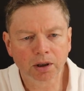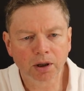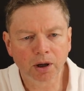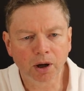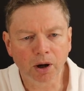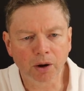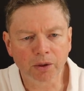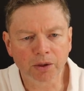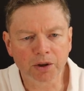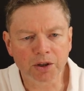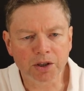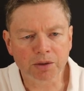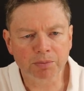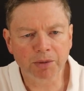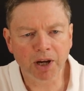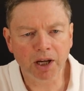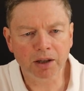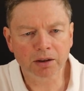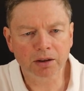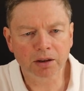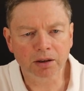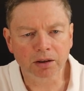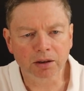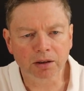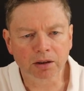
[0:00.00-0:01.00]
On this
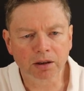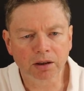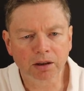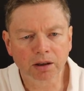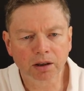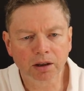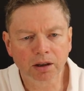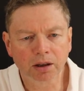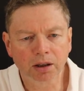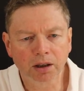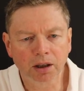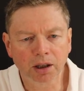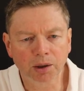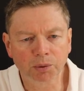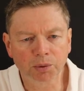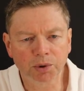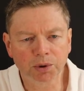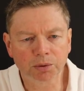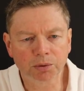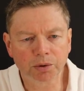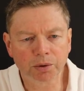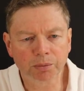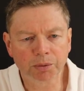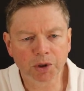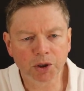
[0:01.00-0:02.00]
mountain, he
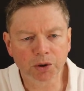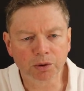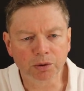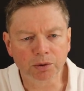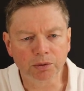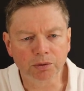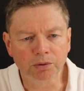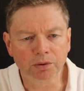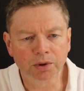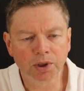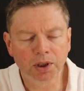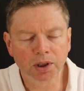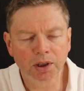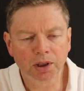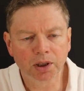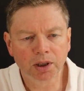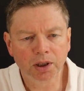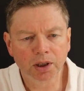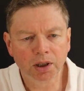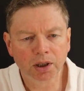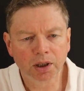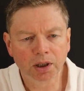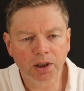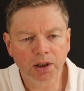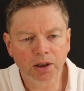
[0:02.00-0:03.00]
will remove
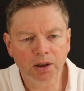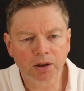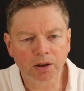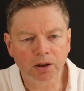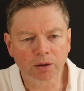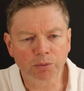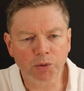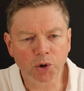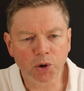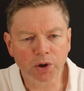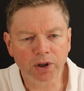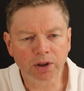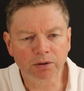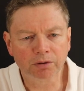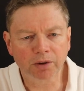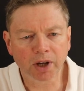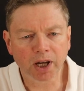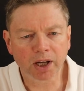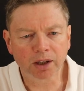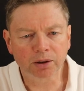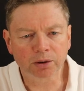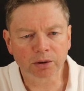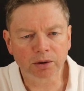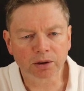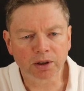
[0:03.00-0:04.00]
the mourning
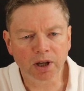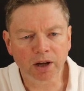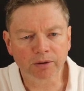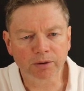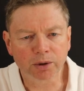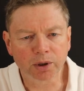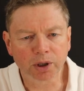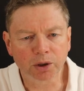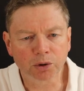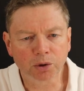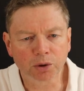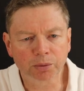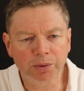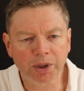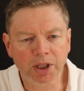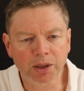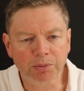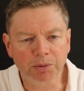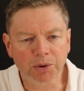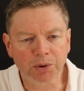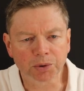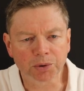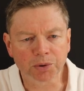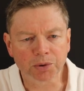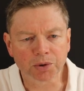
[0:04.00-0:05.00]
veil covering all
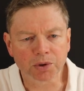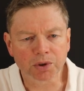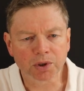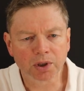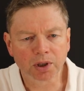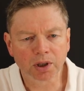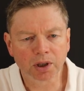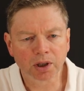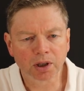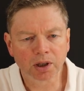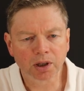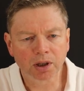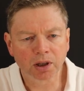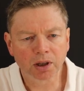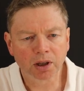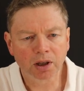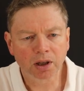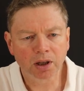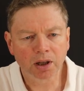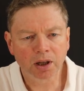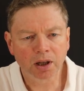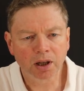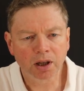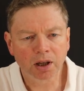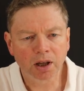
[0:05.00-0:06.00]
peoples,
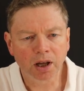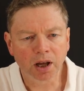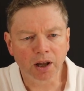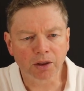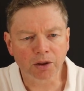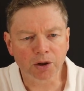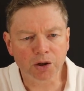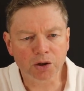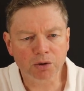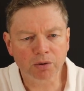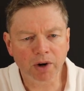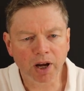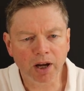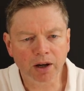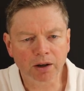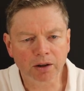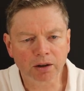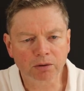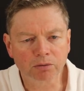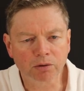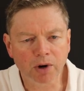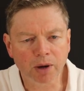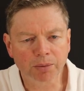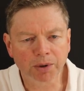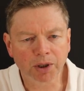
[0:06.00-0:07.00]
and the shroud
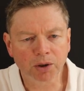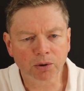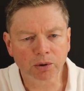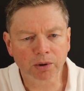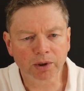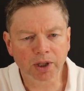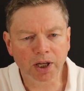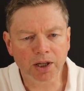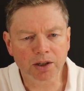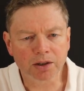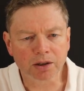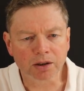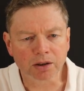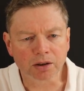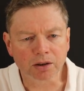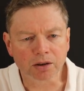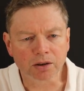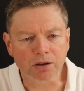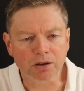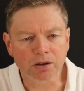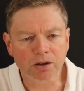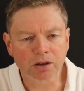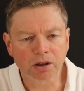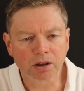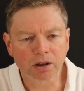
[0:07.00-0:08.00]
enwrapping all
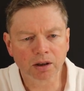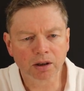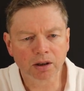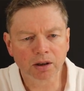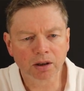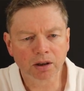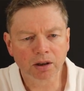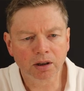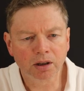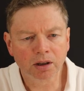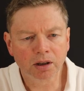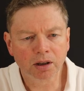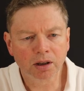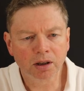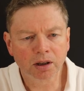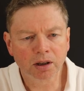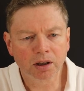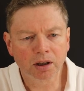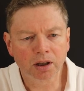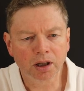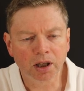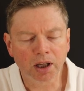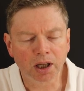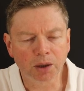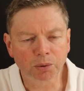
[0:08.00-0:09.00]
nations.
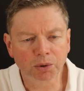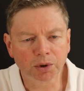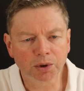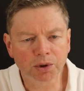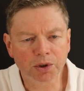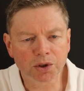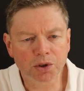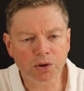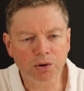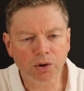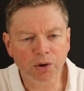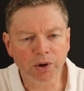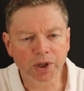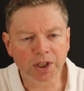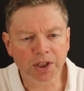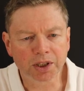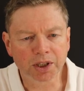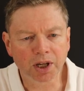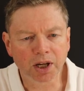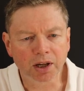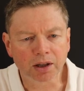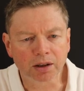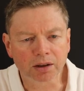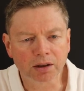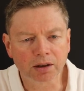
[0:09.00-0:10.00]
He will destroy
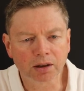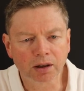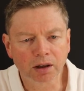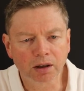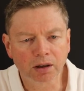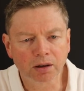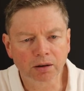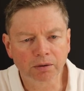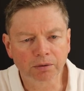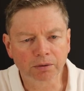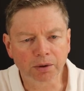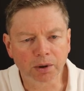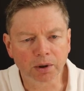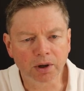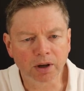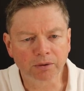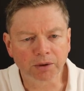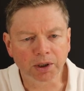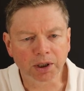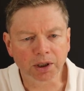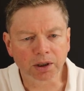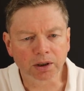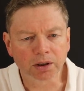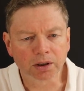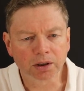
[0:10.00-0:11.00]
death
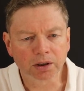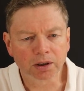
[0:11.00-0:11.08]
forever.